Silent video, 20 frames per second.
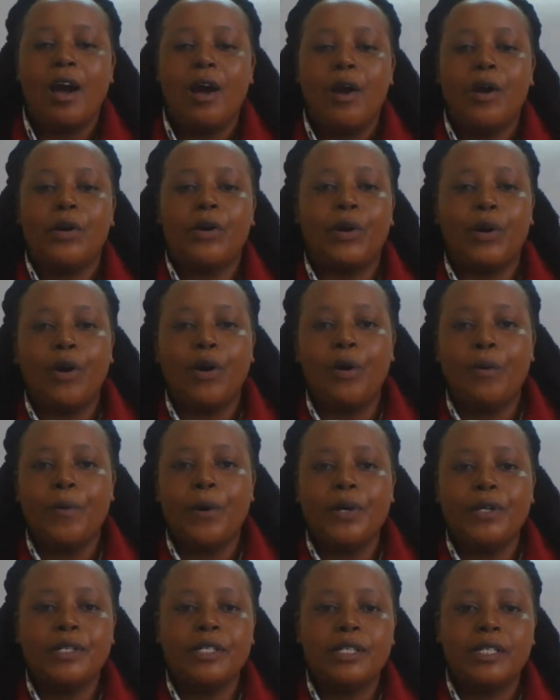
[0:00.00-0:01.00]
or
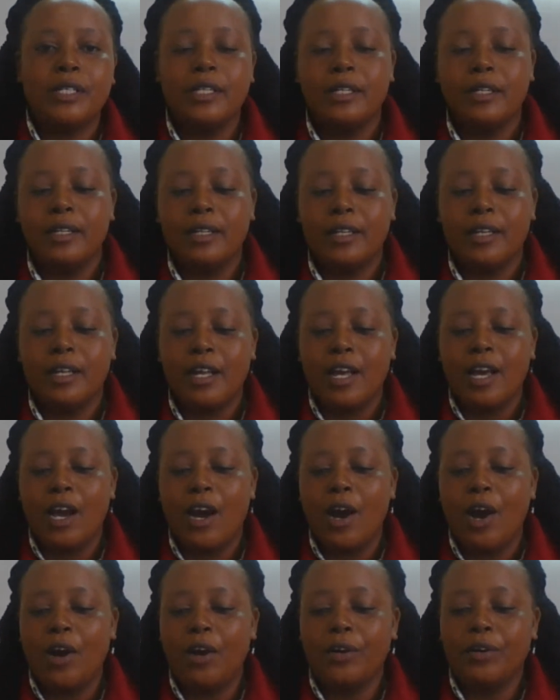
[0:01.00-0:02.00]
compost
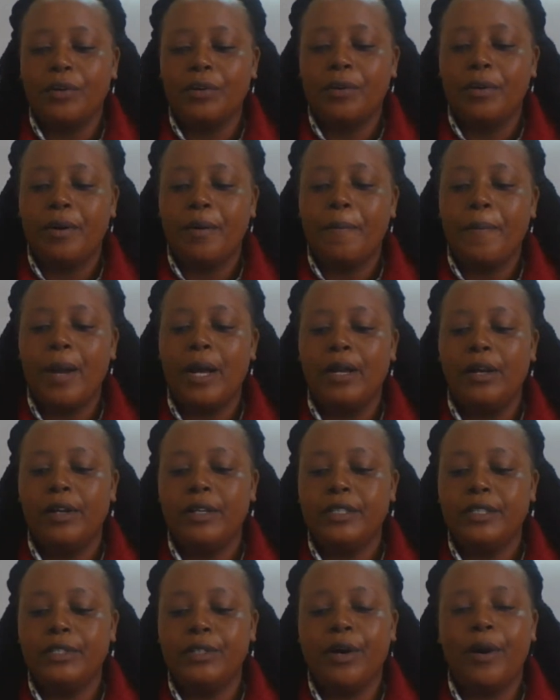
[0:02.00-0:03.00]
or
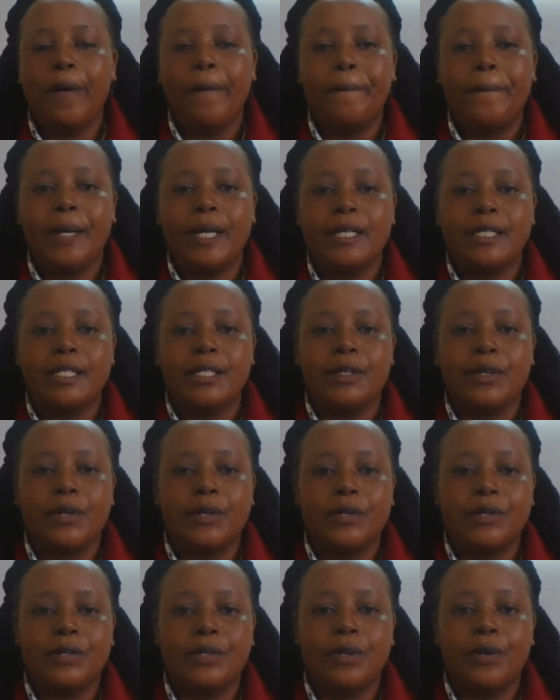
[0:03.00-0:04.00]
biological pest
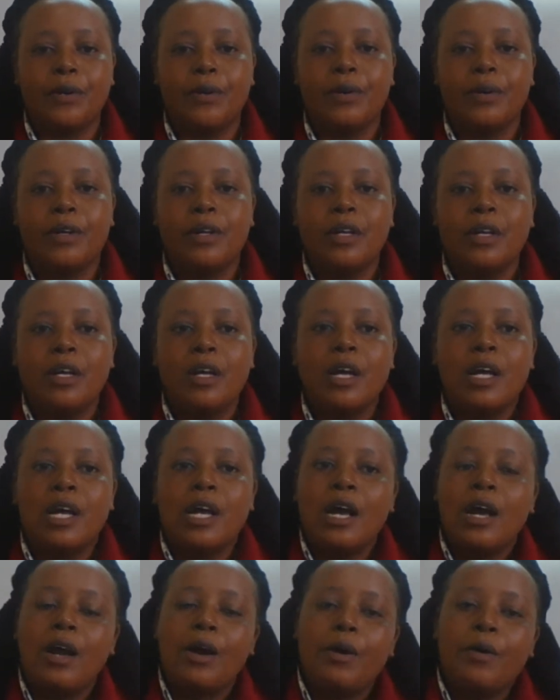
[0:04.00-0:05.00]
control.
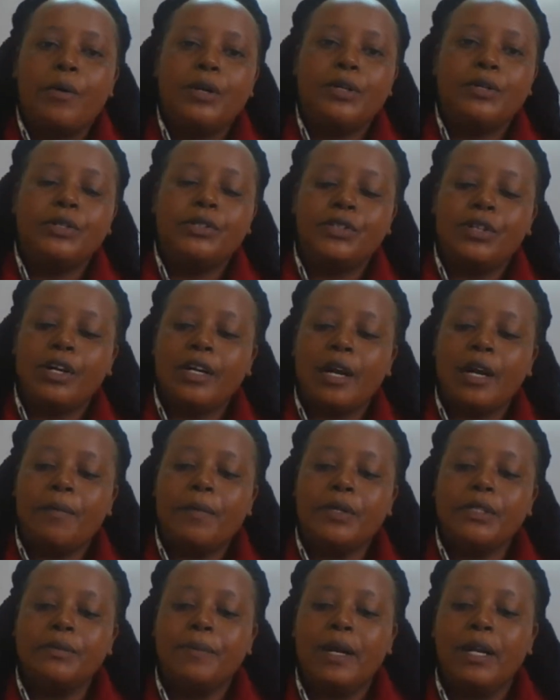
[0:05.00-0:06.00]
When you talk
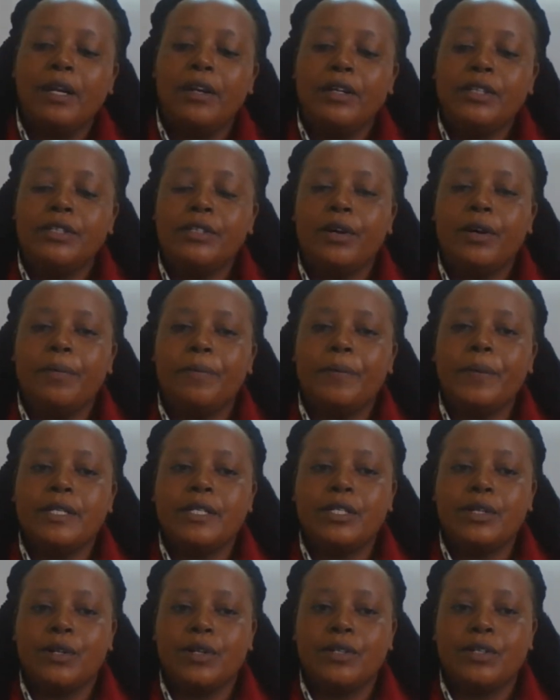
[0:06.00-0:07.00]
about biological
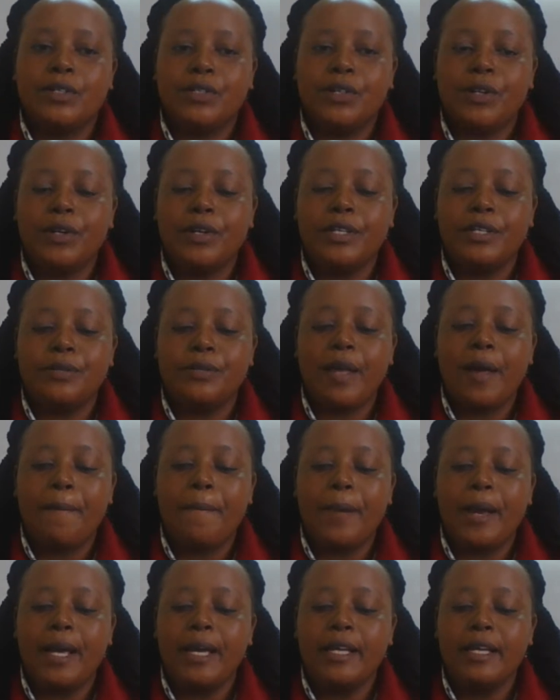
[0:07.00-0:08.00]
pest control, it's
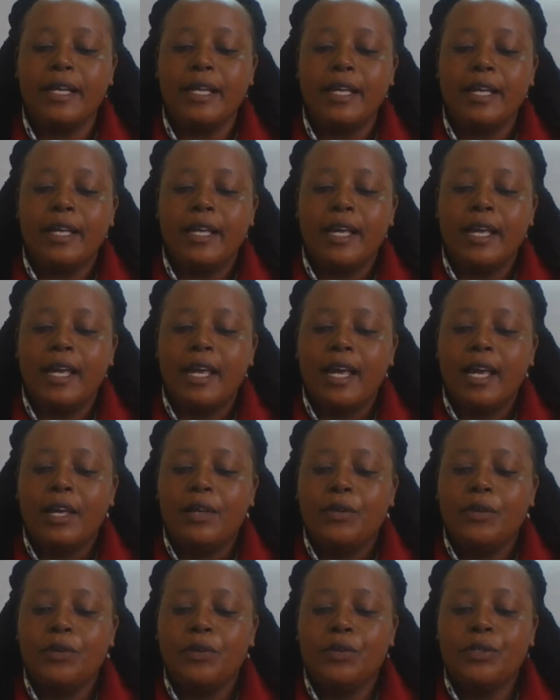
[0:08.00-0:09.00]
whereby
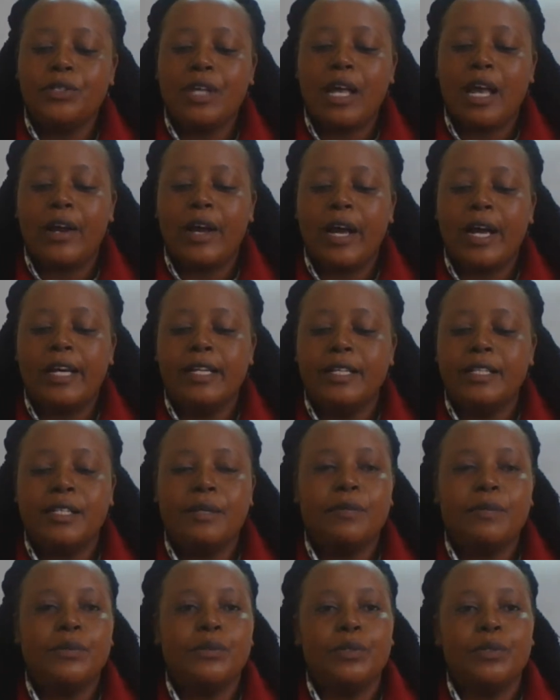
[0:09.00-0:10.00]
you use
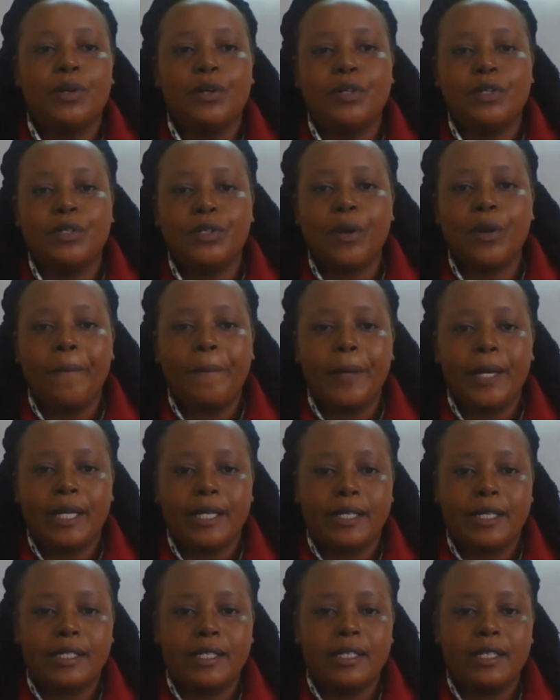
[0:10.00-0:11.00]
organism to control
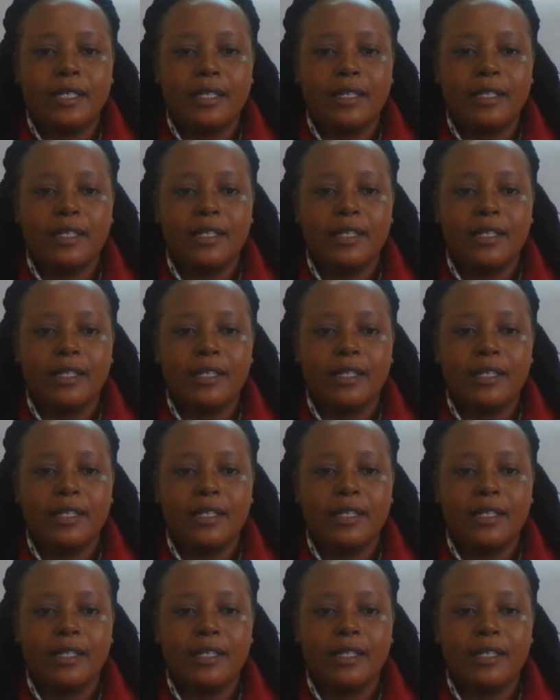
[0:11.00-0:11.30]
pests.